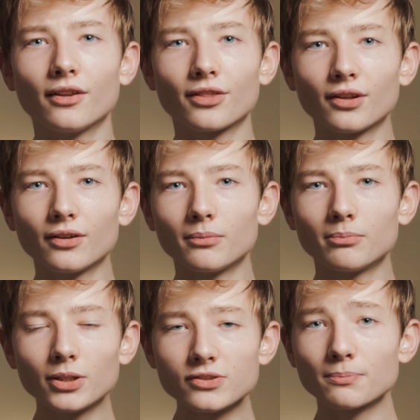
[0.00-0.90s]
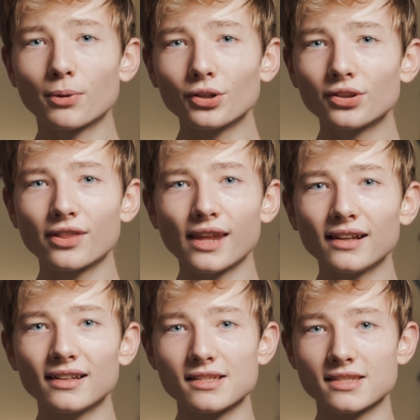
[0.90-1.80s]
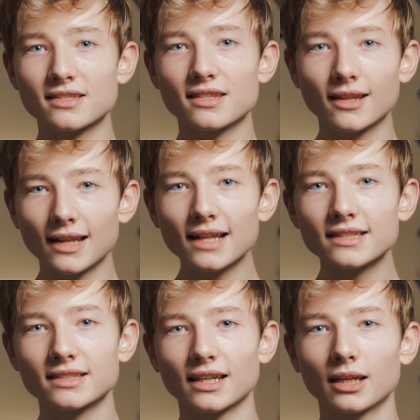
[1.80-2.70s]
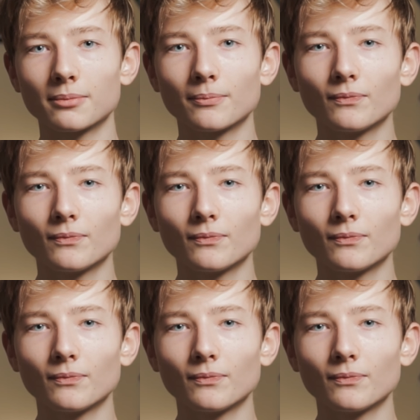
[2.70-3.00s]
the most important thing is the landscape.